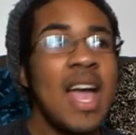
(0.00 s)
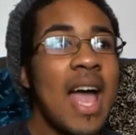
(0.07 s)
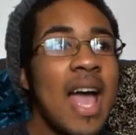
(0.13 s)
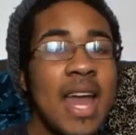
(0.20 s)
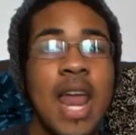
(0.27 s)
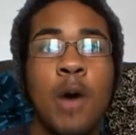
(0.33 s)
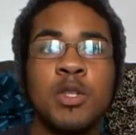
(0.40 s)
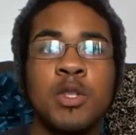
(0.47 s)

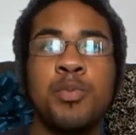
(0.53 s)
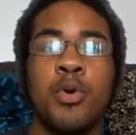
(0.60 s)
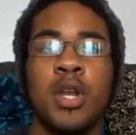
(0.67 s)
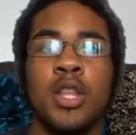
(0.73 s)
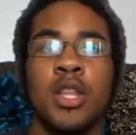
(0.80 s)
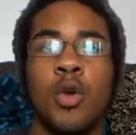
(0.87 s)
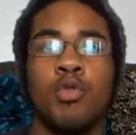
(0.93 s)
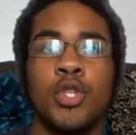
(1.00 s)
and now it's
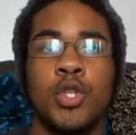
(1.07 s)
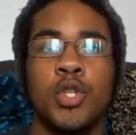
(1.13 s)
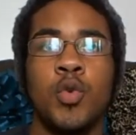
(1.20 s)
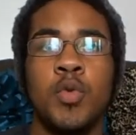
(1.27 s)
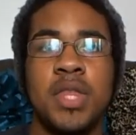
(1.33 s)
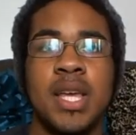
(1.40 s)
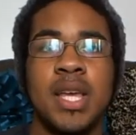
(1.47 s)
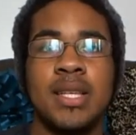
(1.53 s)
putting those two
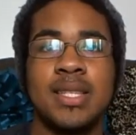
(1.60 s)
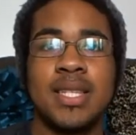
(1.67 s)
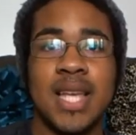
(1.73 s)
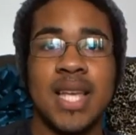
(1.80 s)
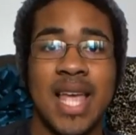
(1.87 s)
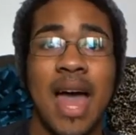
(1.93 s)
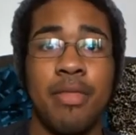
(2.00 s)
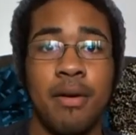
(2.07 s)
things
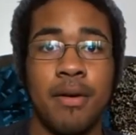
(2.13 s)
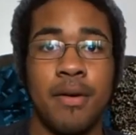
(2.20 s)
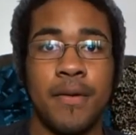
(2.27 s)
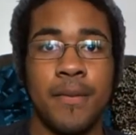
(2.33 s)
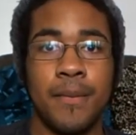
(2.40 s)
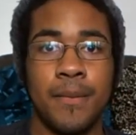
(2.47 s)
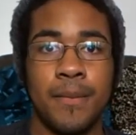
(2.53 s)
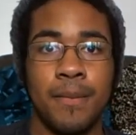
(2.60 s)
together.
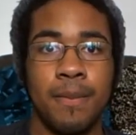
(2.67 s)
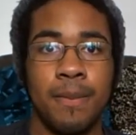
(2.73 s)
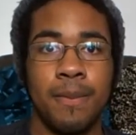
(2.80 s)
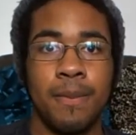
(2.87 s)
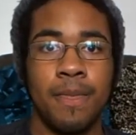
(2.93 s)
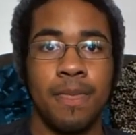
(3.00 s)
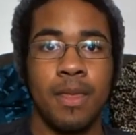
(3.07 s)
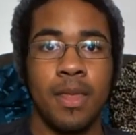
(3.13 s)

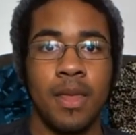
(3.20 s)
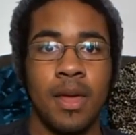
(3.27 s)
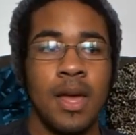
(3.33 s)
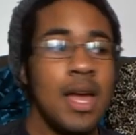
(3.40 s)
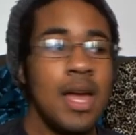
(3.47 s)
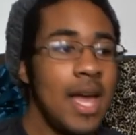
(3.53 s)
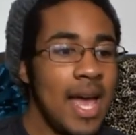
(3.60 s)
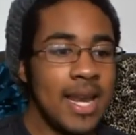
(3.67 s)

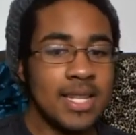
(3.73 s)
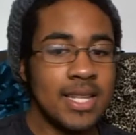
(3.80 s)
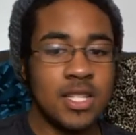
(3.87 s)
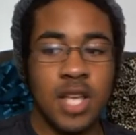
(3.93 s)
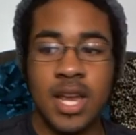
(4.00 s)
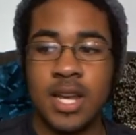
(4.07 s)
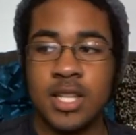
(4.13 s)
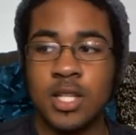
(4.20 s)
And
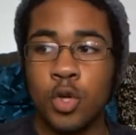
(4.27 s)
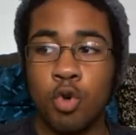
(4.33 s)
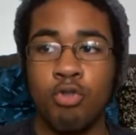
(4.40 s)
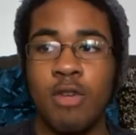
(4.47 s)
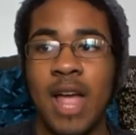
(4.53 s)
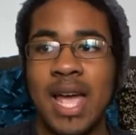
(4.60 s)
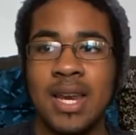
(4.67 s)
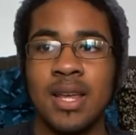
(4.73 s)
it's
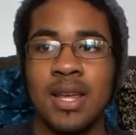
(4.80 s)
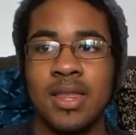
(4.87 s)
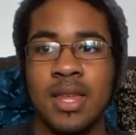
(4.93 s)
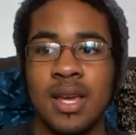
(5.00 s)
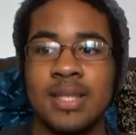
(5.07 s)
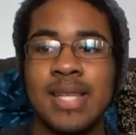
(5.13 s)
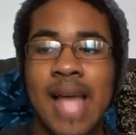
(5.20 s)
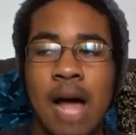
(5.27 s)
creating
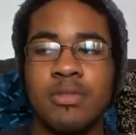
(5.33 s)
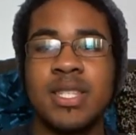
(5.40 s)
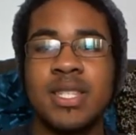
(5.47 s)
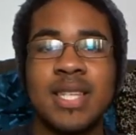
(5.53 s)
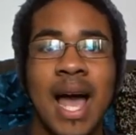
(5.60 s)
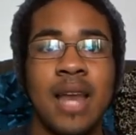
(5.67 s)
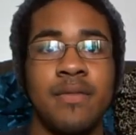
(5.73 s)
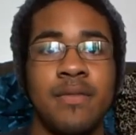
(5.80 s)
things
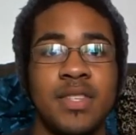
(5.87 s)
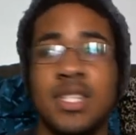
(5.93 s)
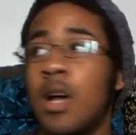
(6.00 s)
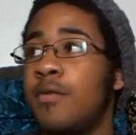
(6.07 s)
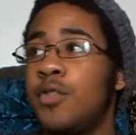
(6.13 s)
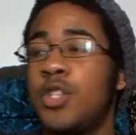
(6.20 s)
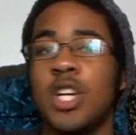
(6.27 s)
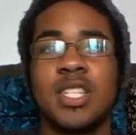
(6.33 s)
outside of
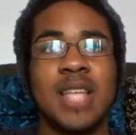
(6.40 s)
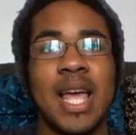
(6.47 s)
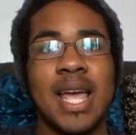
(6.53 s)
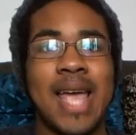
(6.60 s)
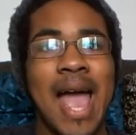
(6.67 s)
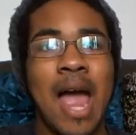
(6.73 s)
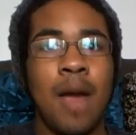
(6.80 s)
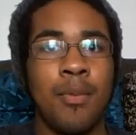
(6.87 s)
itself just like
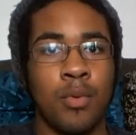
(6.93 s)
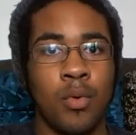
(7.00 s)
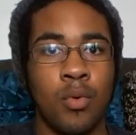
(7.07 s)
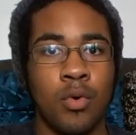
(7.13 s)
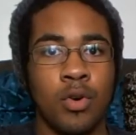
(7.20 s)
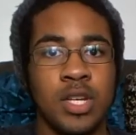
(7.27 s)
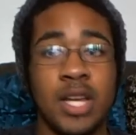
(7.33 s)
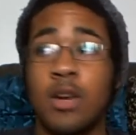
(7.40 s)

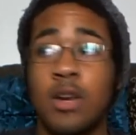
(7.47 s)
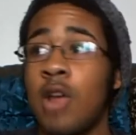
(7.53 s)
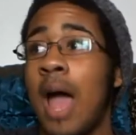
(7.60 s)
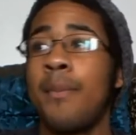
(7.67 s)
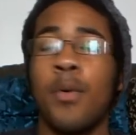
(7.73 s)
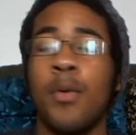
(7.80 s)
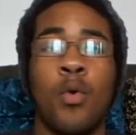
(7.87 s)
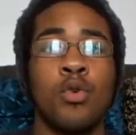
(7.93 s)
Capricorn did.
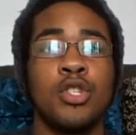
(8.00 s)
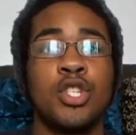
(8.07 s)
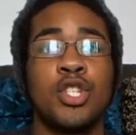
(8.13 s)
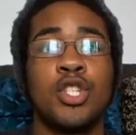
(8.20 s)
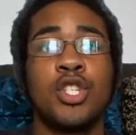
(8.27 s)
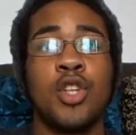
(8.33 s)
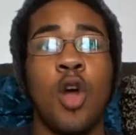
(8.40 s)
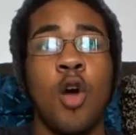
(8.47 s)
Capricorn
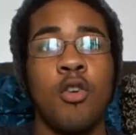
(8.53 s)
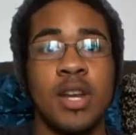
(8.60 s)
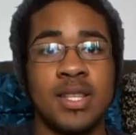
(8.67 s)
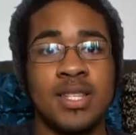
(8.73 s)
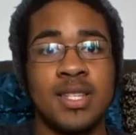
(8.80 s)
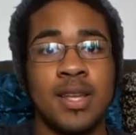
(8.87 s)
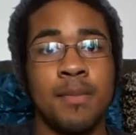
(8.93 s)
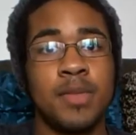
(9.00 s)
started
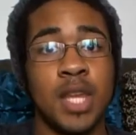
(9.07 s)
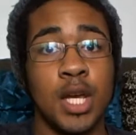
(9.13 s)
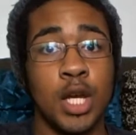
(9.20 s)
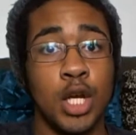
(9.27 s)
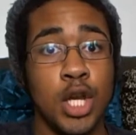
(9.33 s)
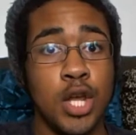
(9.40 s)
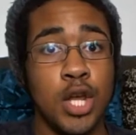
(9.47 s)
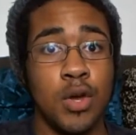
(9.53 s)

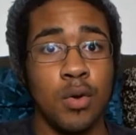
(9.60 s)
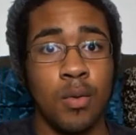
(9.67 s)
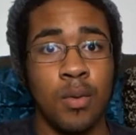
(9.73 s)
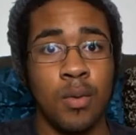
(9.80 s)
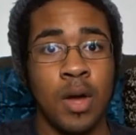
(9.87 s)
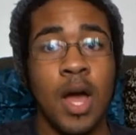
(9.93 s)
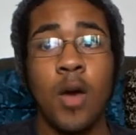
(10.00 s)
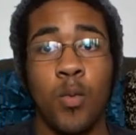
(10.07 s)
something new
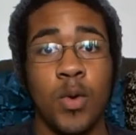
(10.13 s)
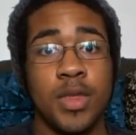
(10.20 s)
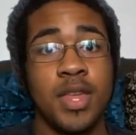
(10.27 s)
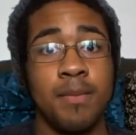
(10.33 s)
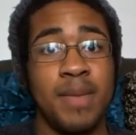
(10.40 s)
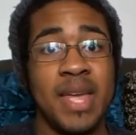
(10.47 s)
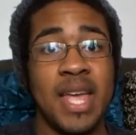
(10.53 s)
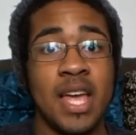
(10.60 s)
with
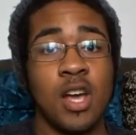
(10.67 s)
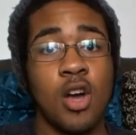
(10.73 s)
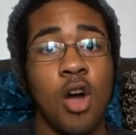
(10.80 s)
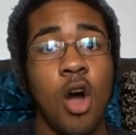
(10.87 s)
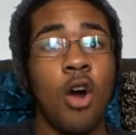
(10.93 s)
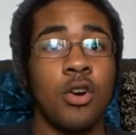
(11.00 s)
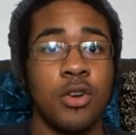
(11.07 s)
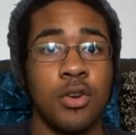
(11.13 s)
it being
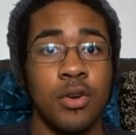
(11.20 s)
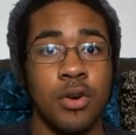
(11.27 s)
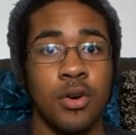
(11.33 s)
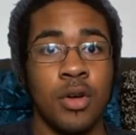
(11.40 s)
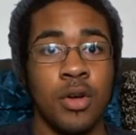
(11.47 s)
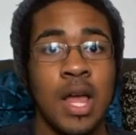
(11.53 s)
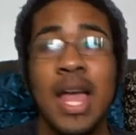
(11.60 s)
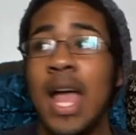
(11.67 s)
cardinal.
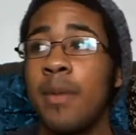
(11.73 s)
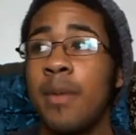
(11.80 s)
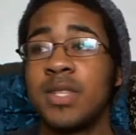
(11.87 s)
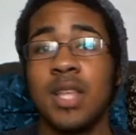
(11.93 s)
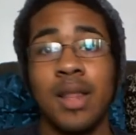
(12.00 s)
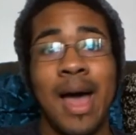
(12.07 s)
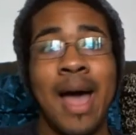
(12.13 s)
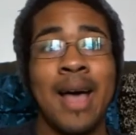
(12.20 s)
It was
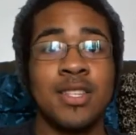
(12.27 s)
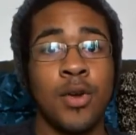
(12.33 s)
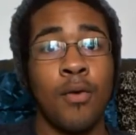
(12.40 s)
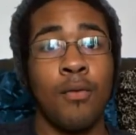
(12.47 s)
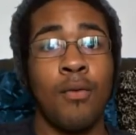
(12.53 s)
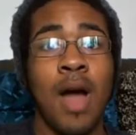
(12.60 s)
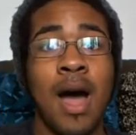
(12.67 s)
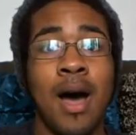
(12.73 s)
the last
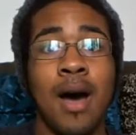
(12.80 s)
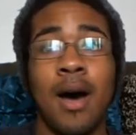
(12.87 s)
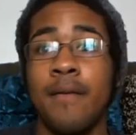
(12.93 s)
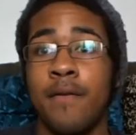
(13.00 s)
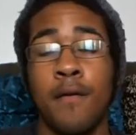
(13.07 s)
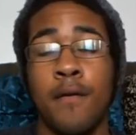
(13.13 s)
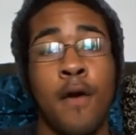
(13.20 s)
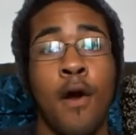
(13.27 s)
hurrah of
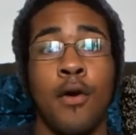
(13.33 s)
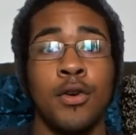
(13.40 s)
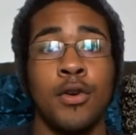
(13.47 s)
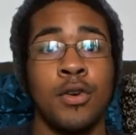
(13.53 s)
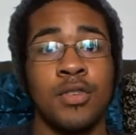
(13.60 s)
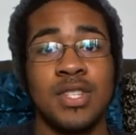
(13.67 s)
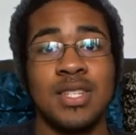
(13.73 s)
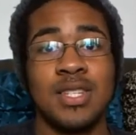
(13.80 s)
a
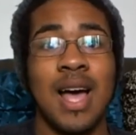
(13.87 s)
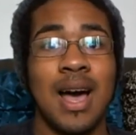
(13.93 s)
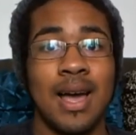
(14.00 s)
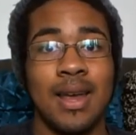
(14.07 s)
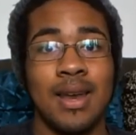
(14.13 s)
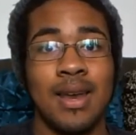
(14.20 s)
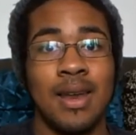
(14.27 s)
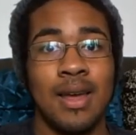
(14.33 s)
cardinal
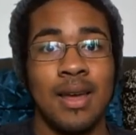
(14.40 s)
sign.